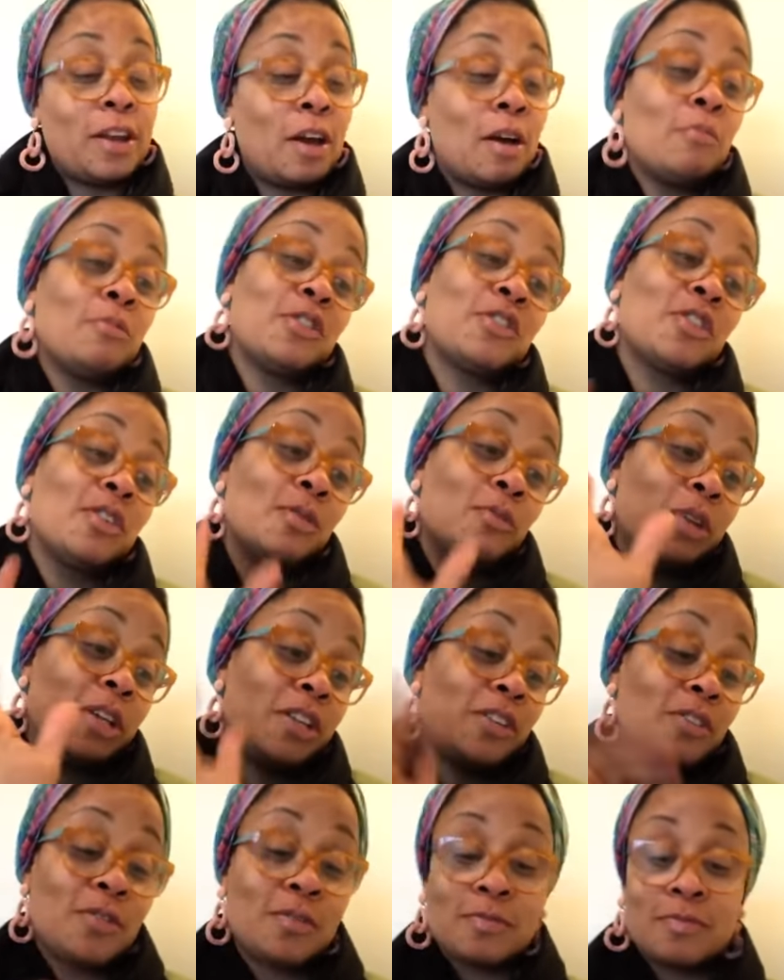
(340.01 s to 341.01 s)
I'm just going to read
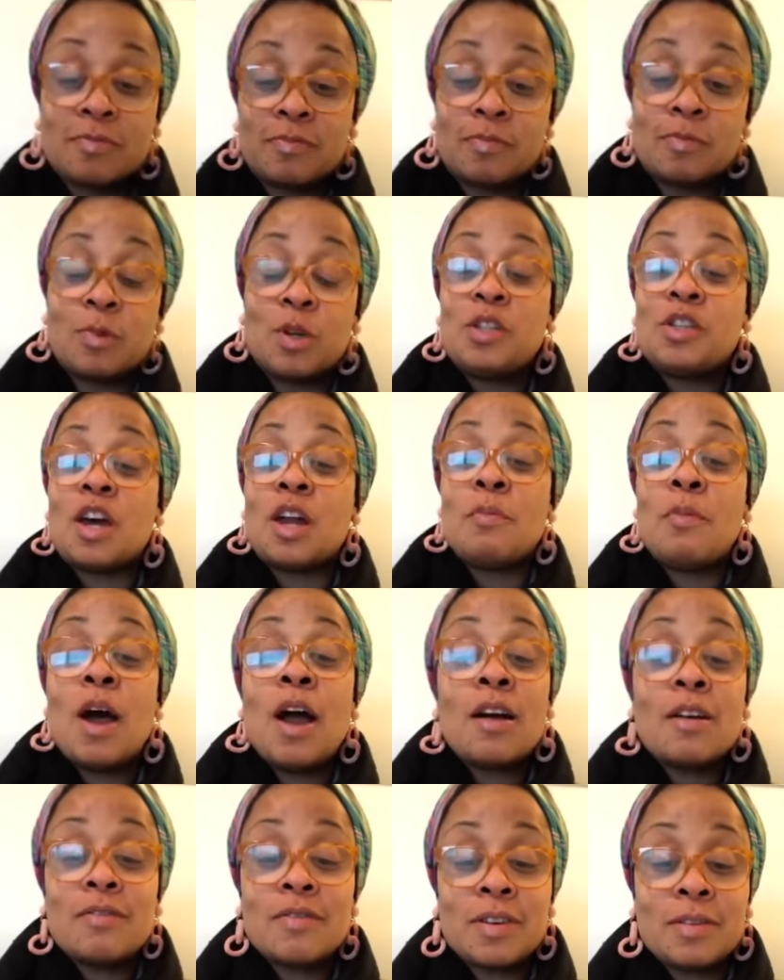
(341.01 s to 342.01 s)
his read his
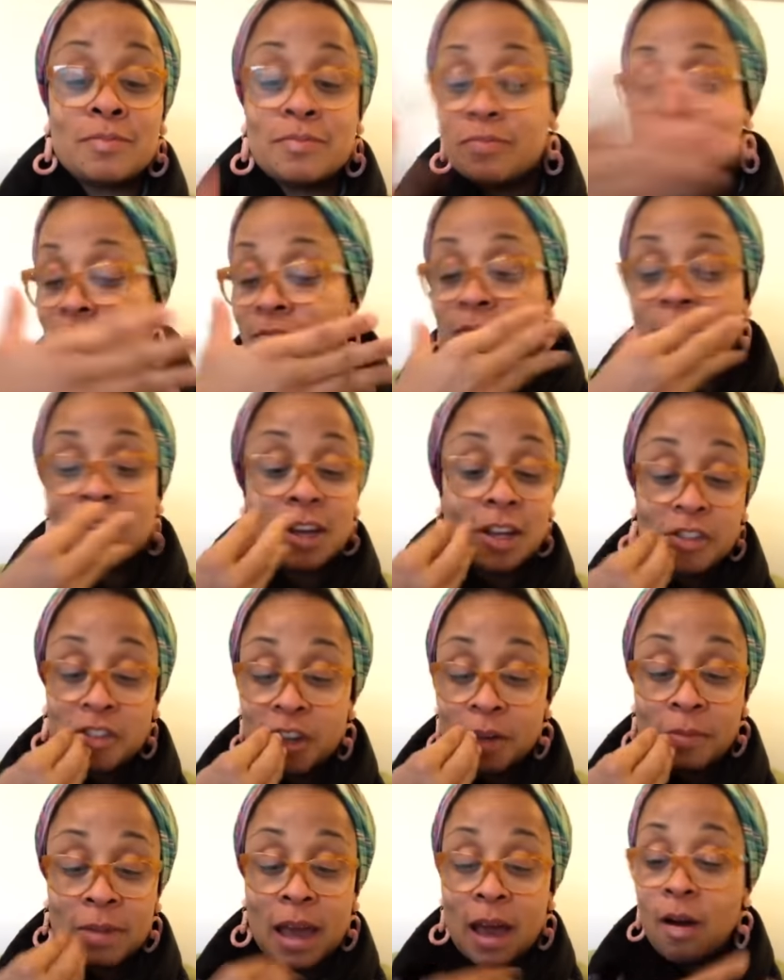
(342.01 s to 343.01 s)
autobiography. Hush
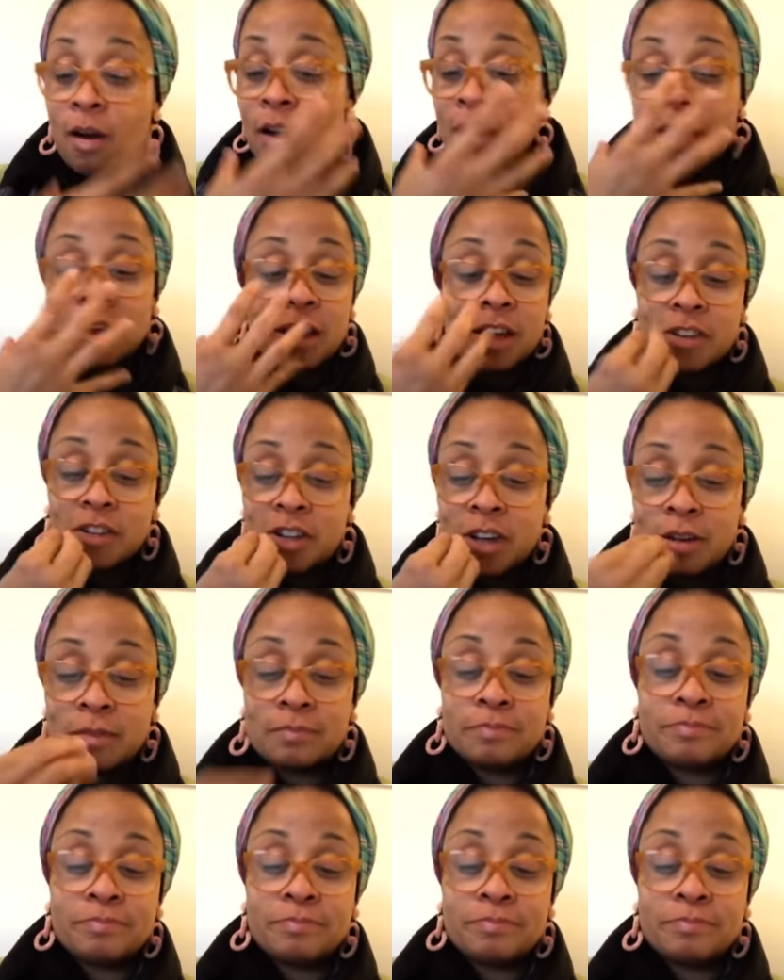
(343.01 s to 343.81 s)
up now. Hush up.